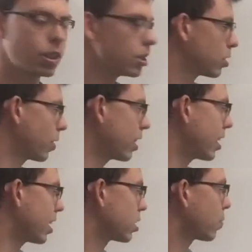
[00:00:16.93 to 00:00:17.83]
So in
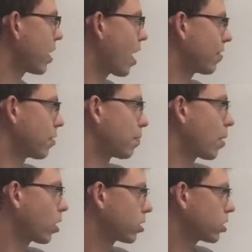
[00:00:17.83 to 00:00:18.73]
this, we have a
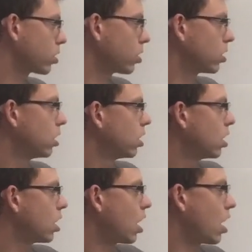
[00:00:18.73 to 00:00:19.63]
partial
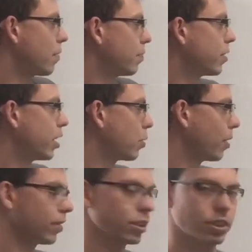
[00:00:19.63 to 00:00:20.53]

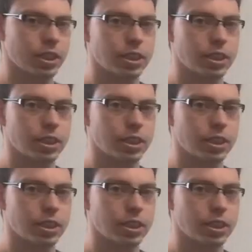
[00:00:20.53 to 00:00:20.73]
equivalency.